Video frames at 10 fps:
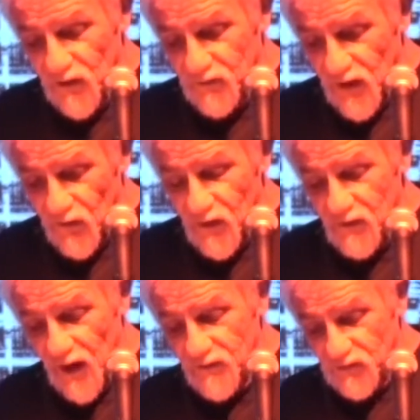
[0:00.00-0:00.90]
on a dare at
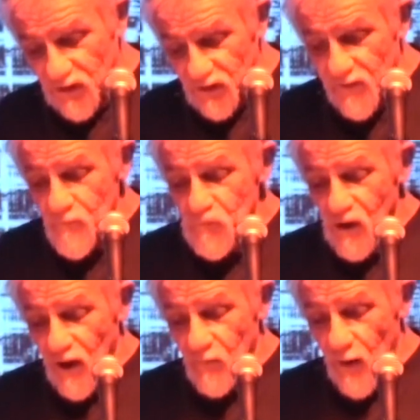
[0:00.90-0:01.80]
19,
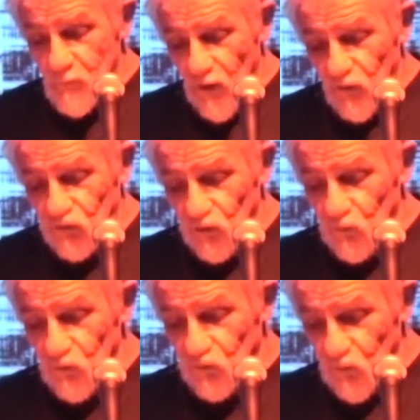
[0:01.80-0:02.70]
and my
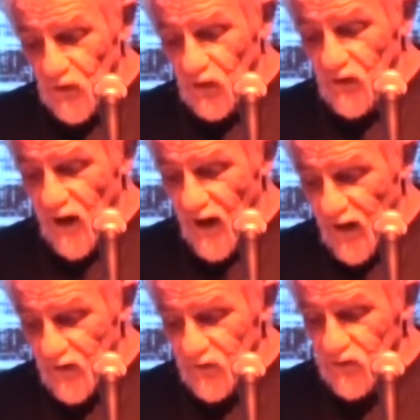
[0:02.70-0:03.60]
parachute was real, and I
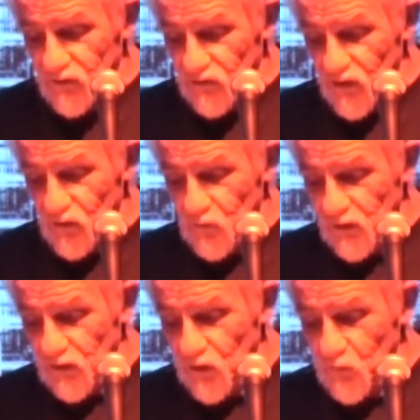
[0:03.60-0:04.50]
hated the slithery
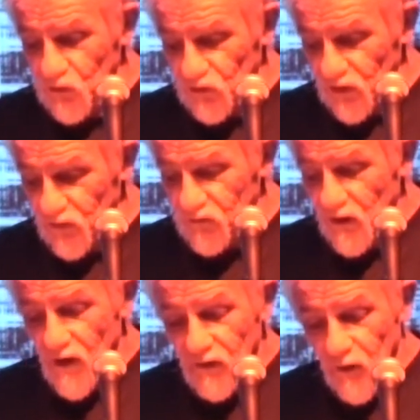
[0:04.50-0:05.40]
little machines
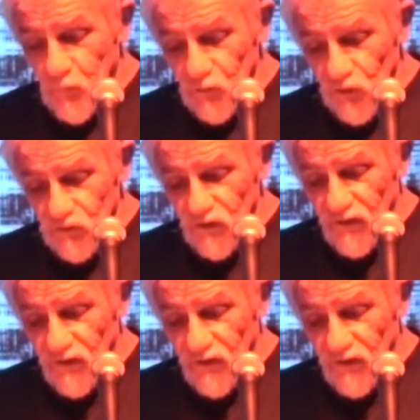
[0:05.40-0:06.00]
that produced